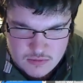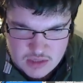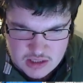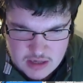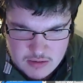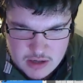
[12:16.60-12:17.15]

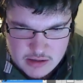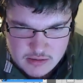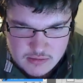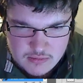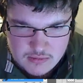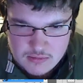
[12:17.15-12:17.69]
Is that right?
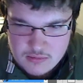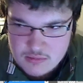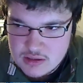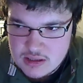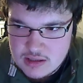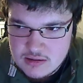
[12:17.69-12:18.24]

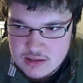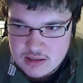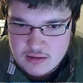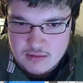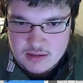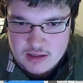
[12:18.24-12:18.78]
Is
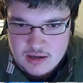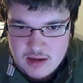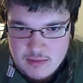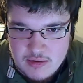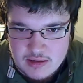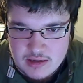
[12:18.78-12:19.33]
that an
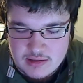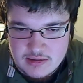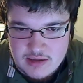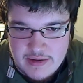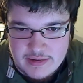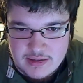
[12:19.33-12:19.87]
eyeball?
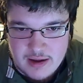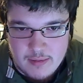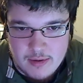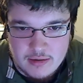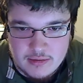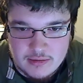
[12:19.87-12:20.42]
Yeah, it's an eyeball.